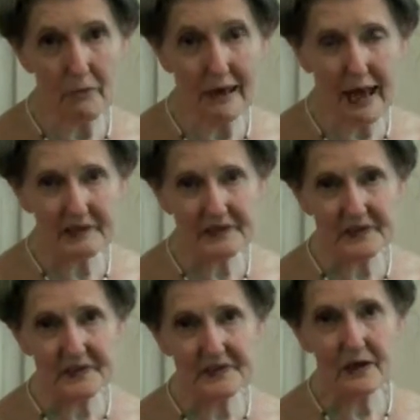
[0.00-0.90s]

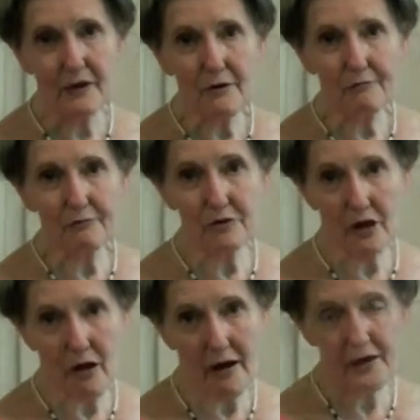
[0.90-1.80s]
molasses for
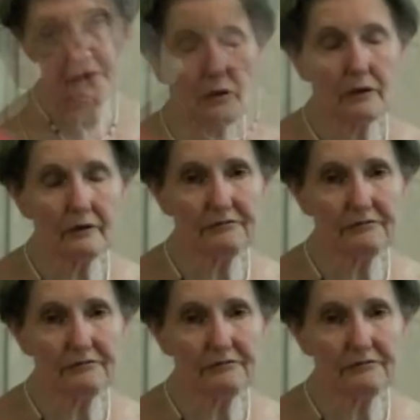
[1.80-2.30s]
the iron,